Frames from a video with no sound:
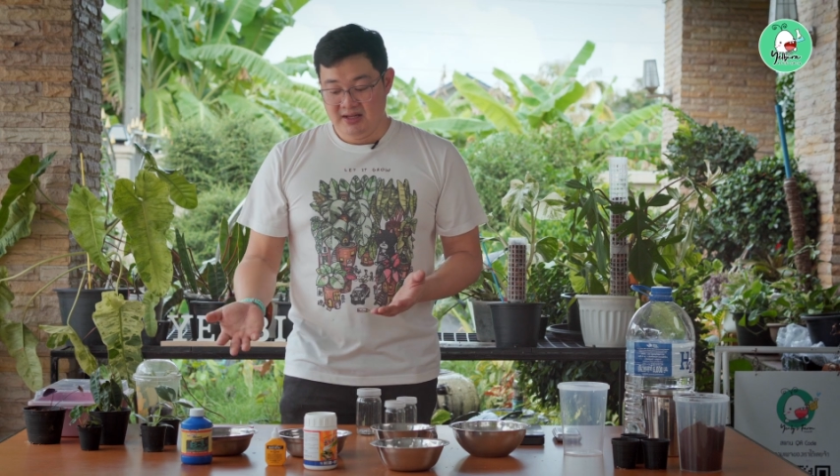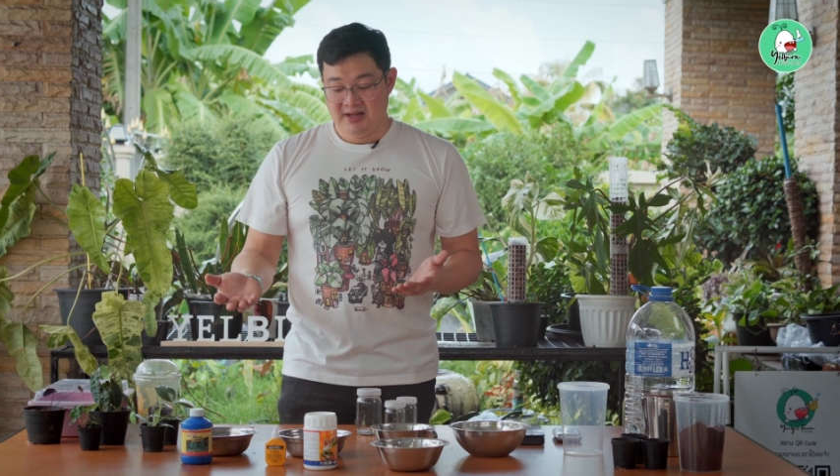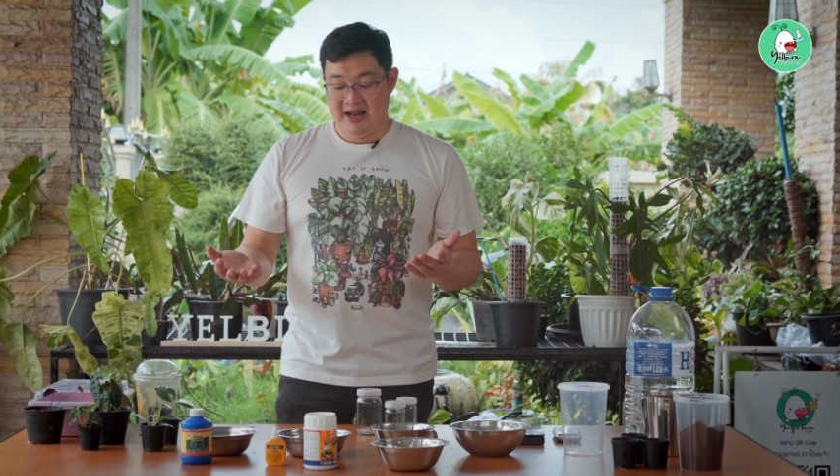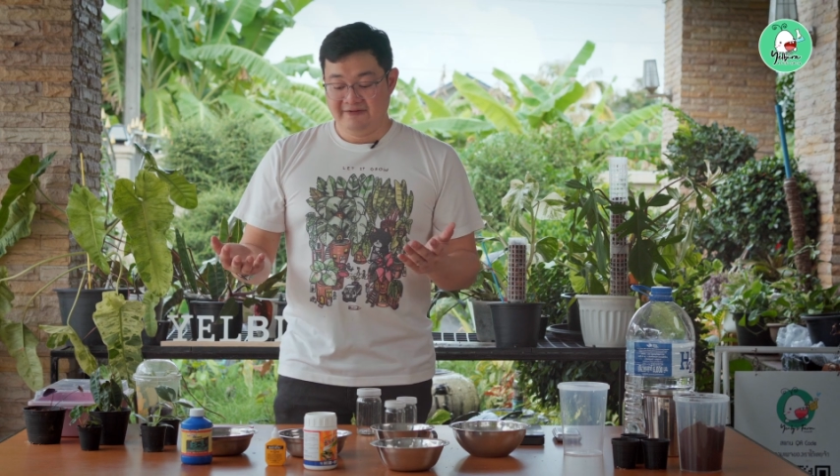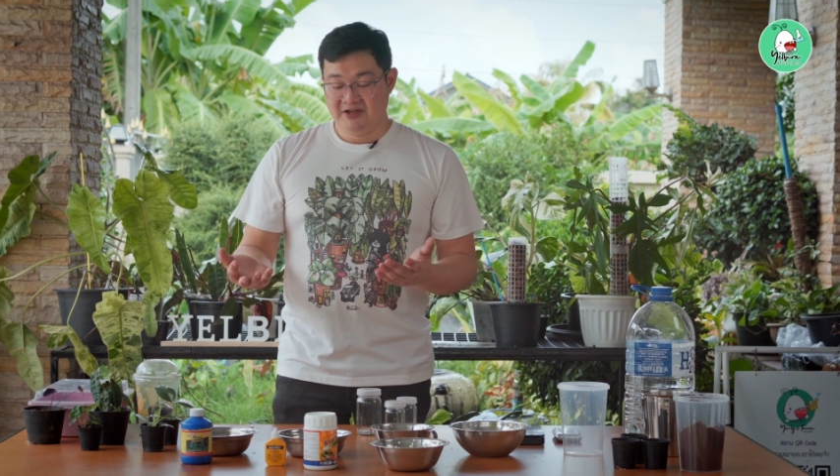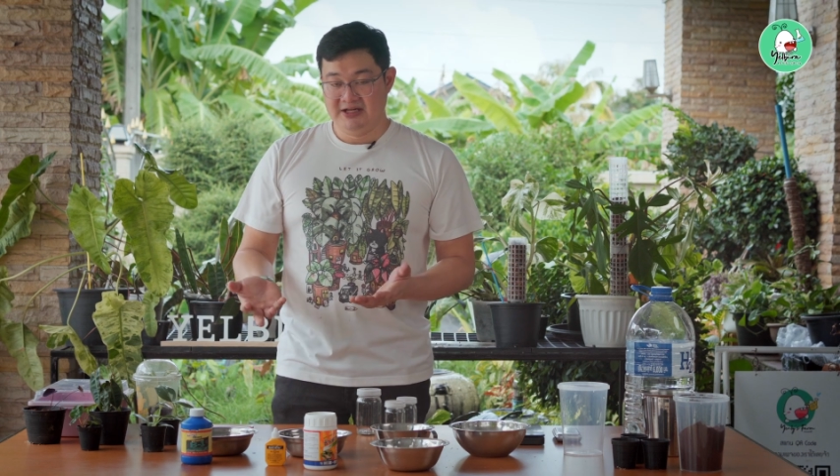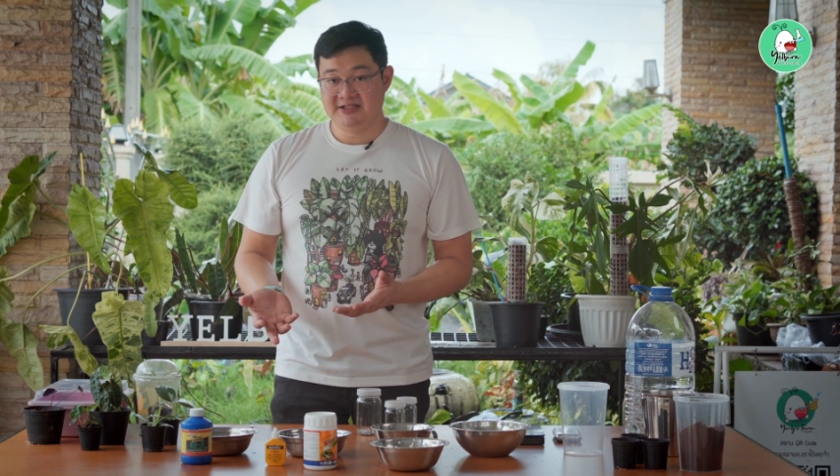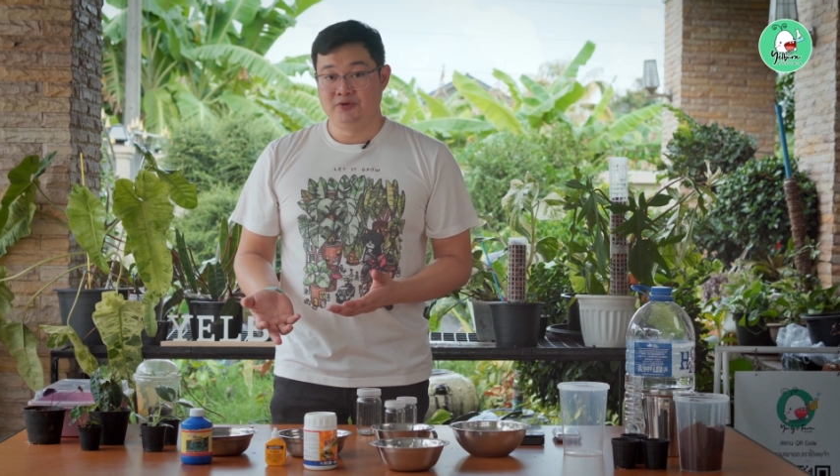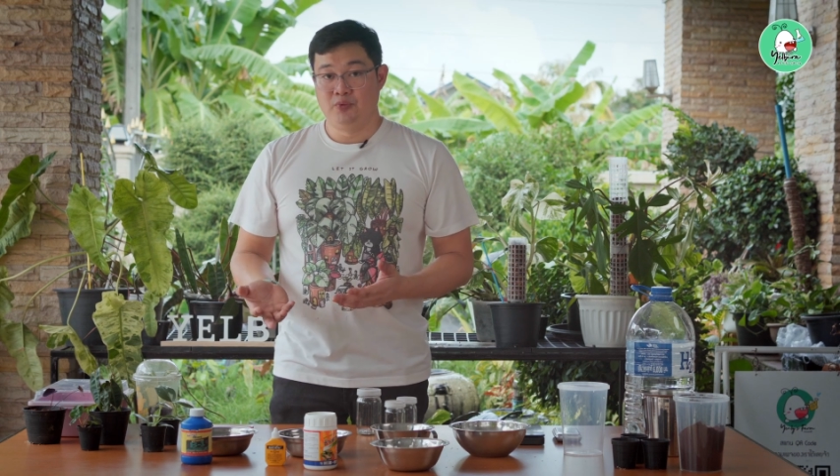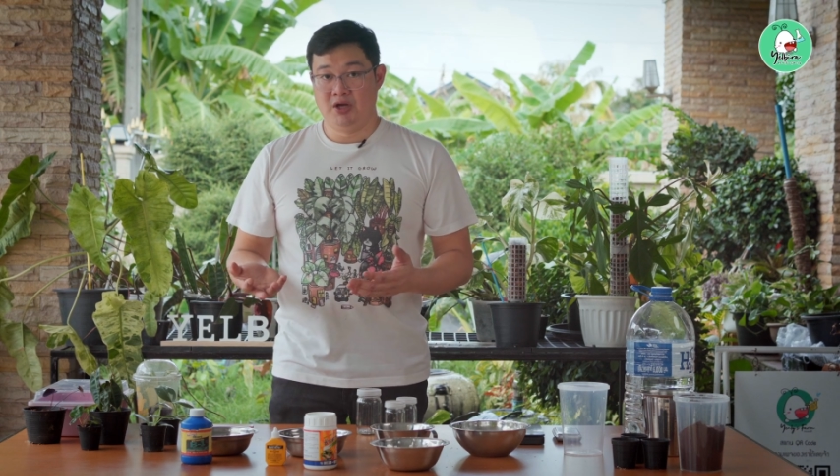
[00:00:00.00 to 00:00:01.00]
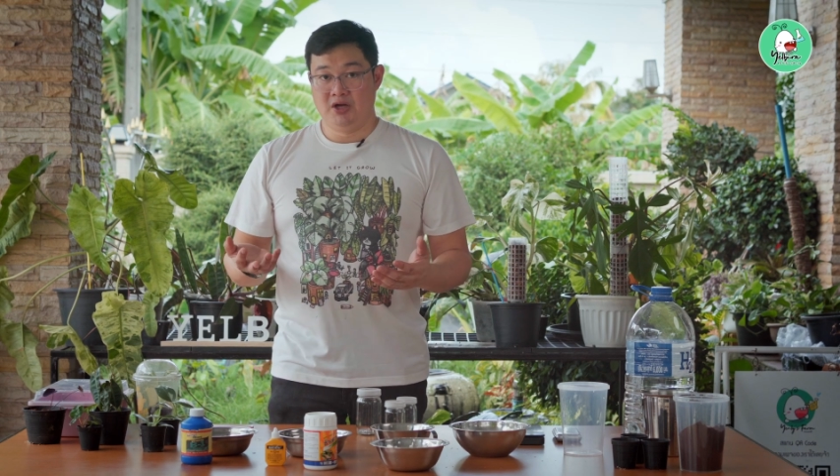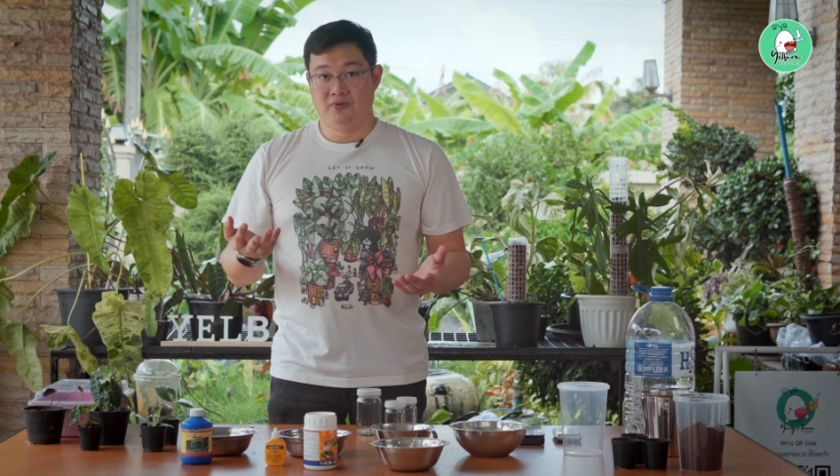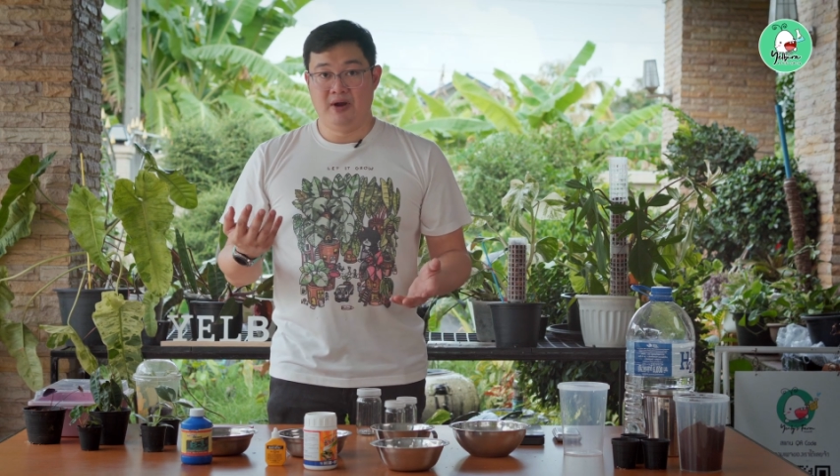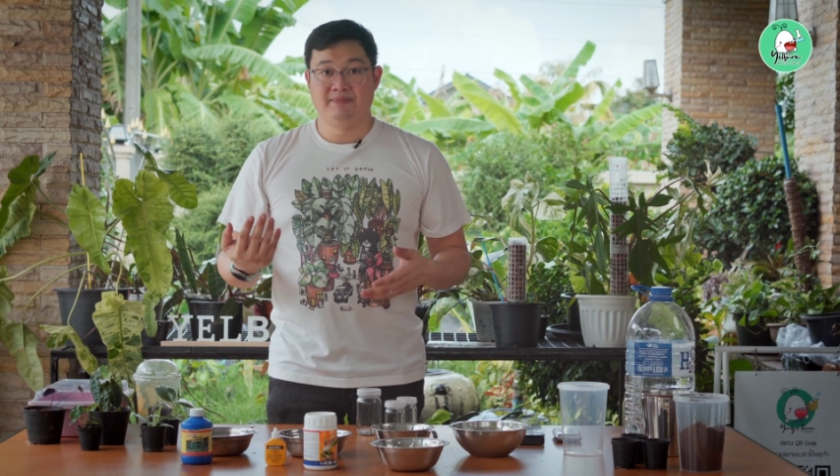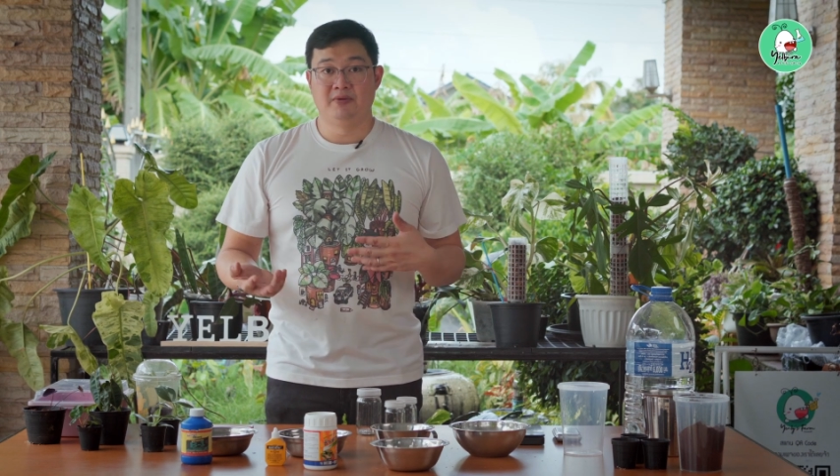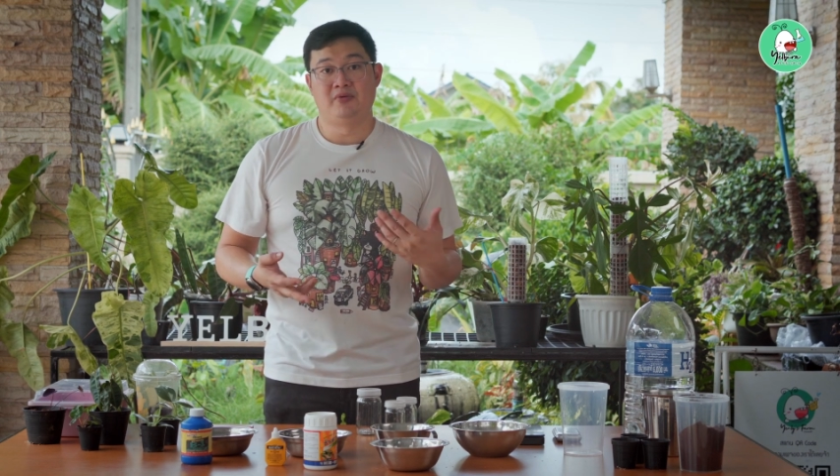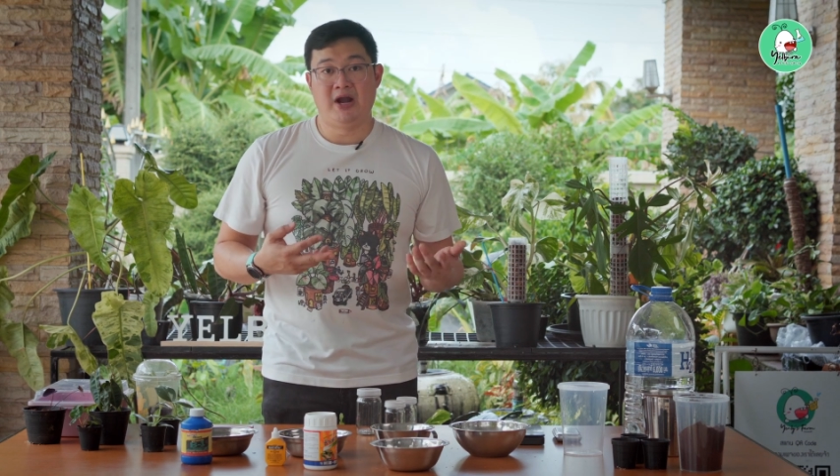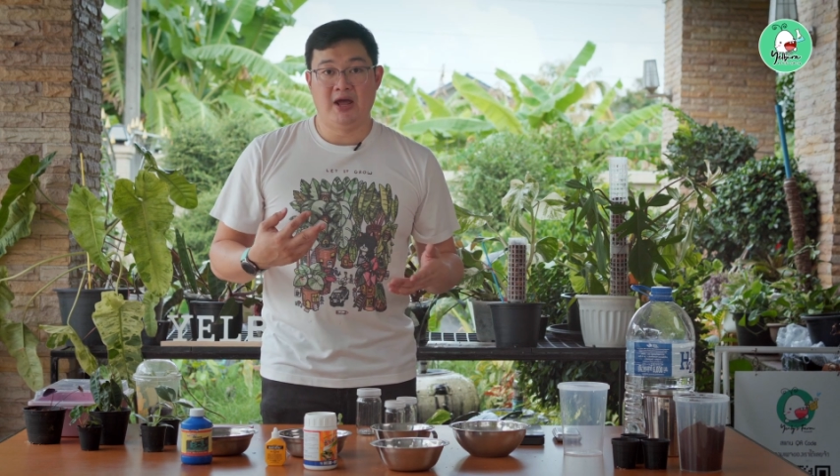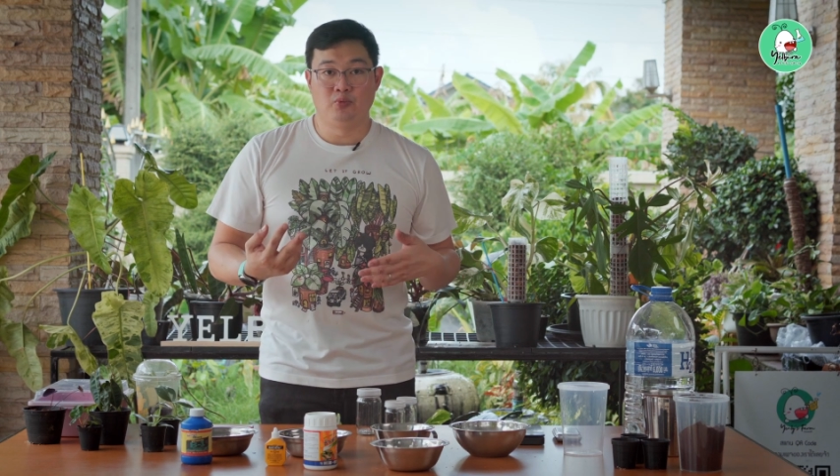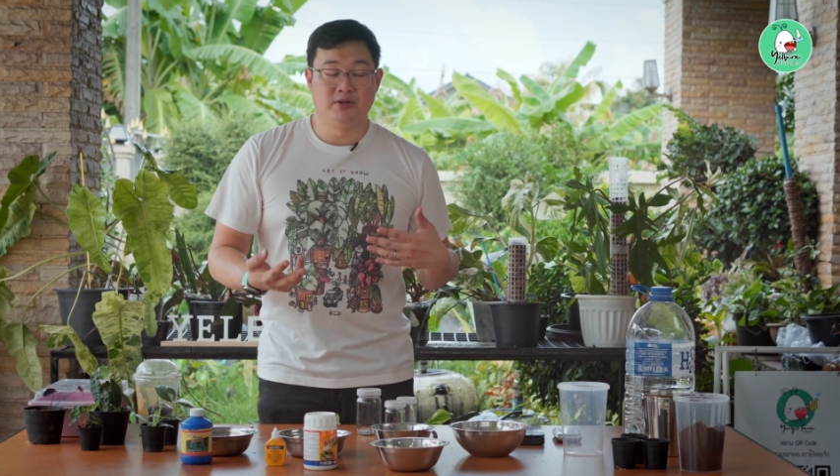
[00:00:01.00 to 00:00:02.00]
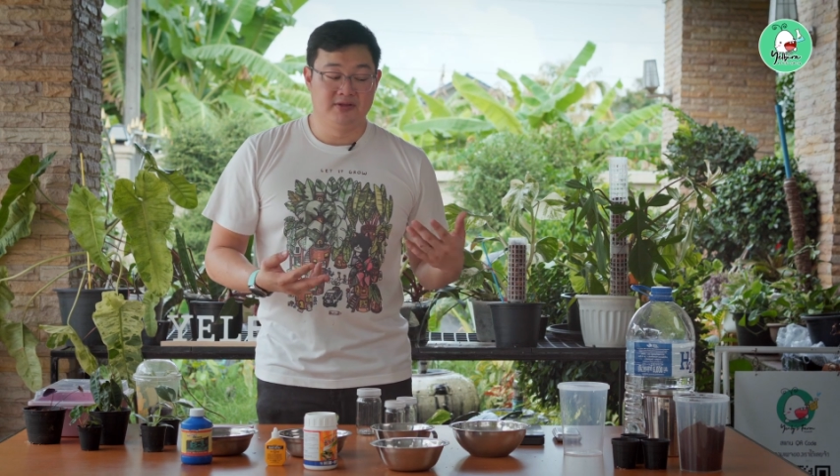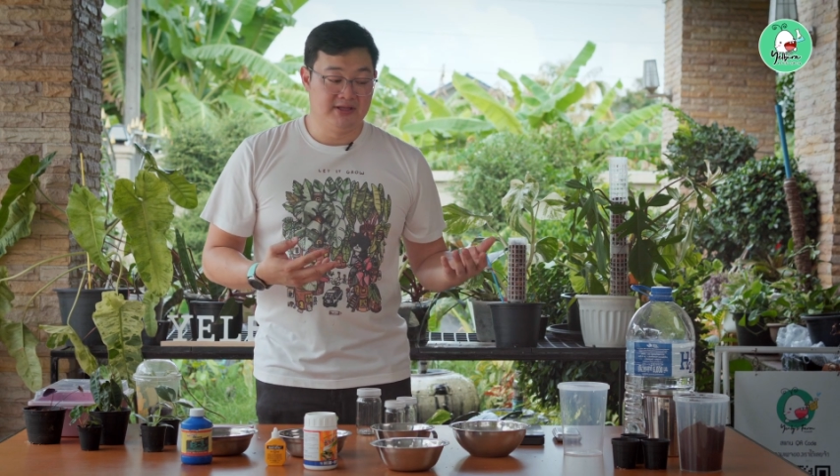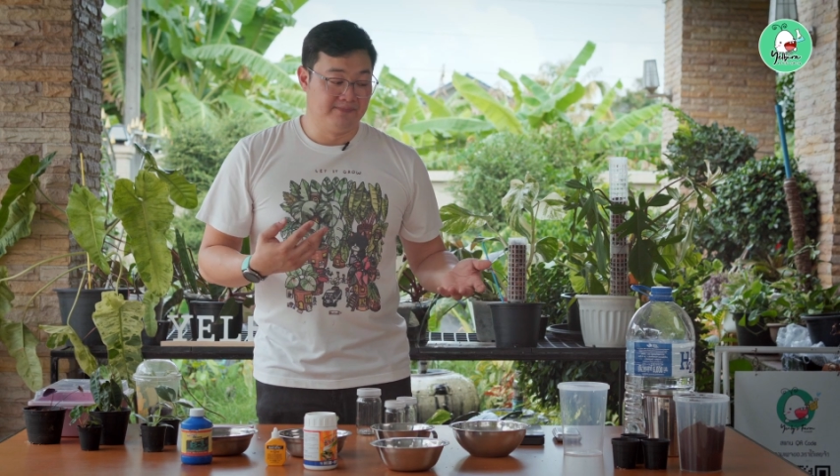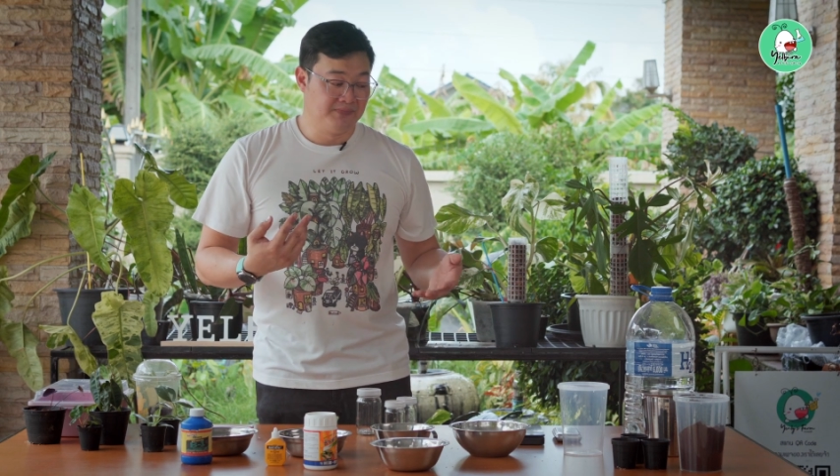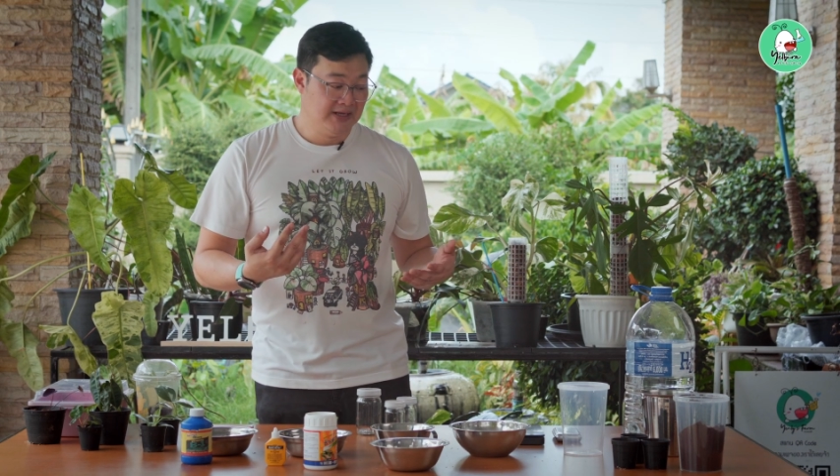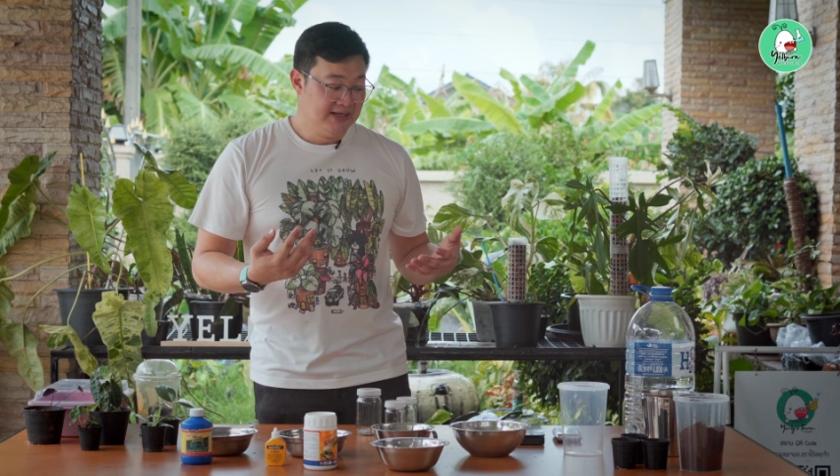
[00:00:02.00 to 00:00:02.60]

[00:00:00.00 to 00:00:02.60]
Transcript: Then after this, we're gonna wrap them around with some